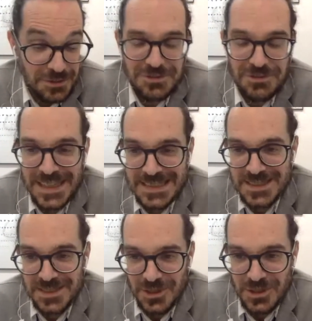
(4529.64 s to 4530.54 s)
trade.
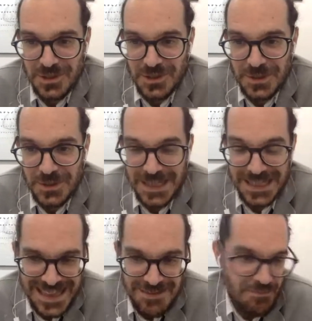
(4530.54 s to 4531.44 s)
So
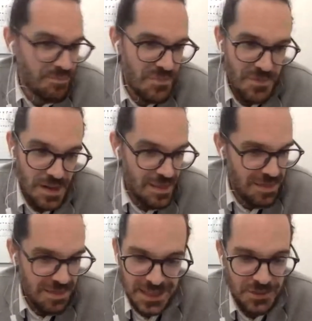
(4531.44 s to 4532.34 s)
again,
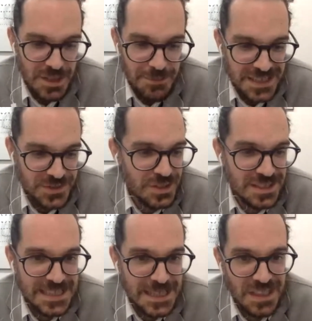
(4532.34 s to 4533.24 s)
thank you very much for
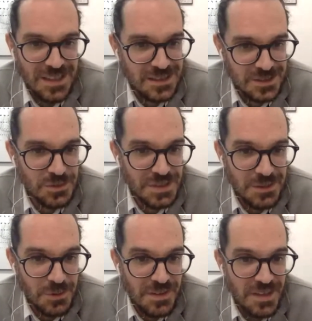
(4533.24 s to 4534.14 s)
accepting to be
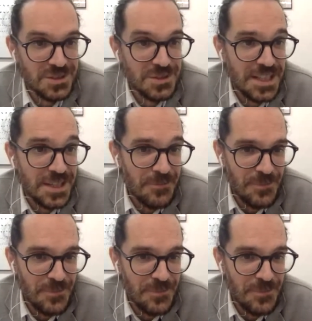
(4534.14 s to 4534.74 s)
with us today.